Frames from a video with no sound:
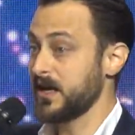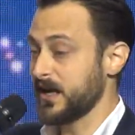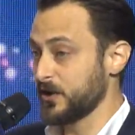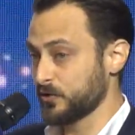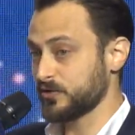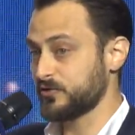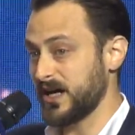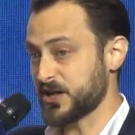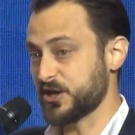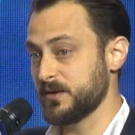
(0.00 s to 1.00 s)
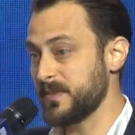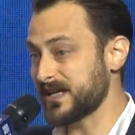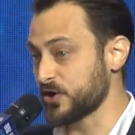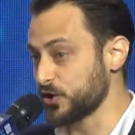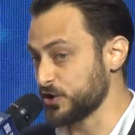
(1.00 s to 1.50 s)
In order to actually
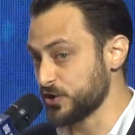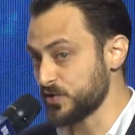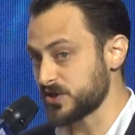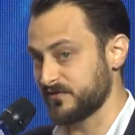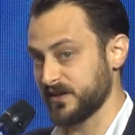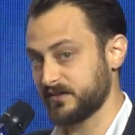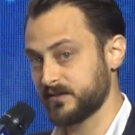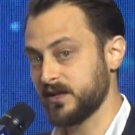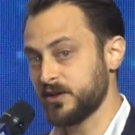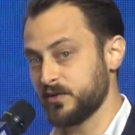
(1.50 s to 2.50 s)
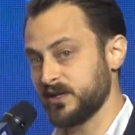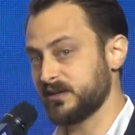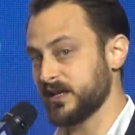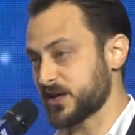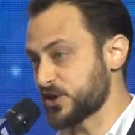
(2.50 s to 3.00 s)
make good use of it, you
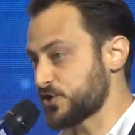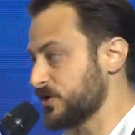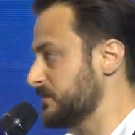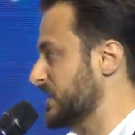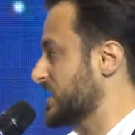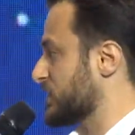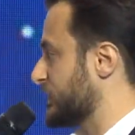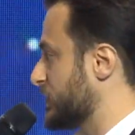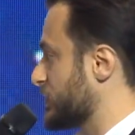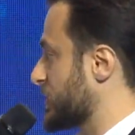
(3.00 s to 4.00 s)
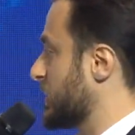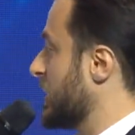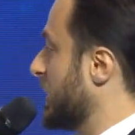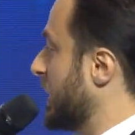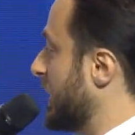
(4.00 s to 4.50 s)
need extreme ease of use,
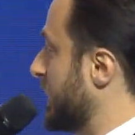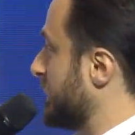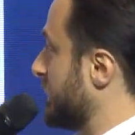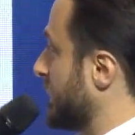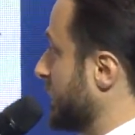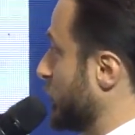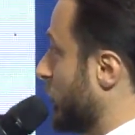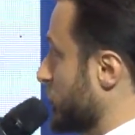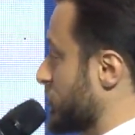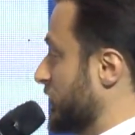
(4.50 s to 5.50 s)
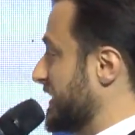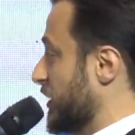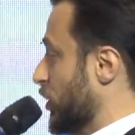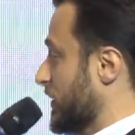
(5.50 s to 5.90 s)
and you also need a lot